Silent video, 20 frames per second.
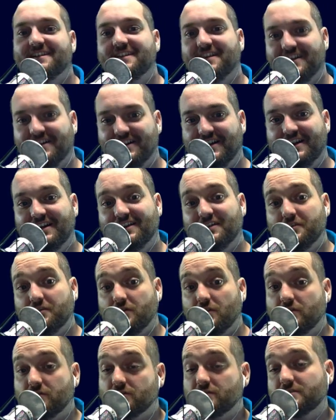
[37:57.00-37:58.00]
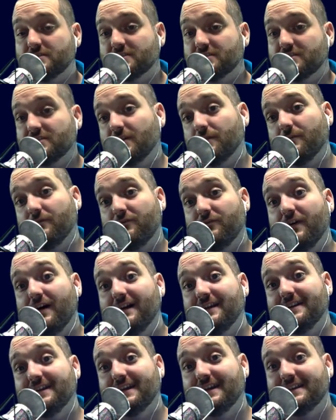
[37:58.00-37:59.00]
You know, those are just some
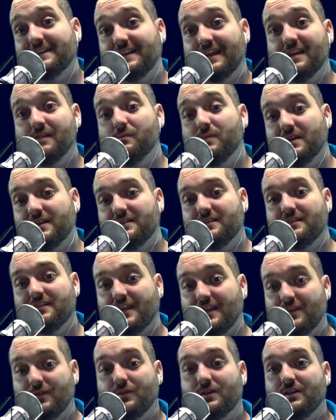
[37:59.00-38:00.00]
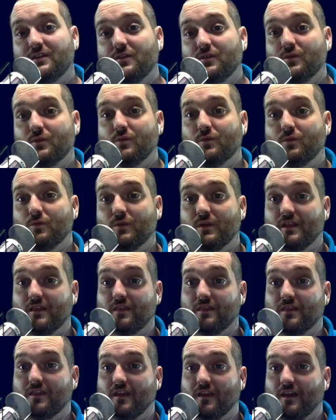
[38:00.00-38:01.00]
fun tidbits that you can do
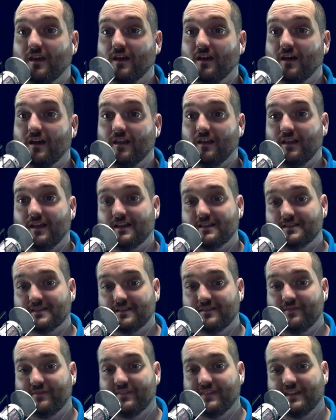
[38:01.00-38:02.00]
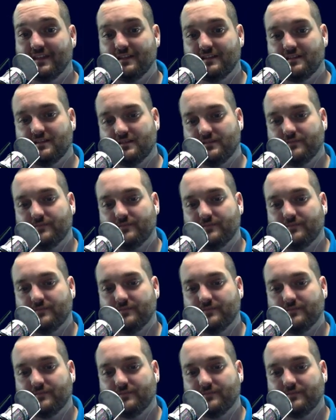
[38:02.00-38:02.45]
with Alexa. It's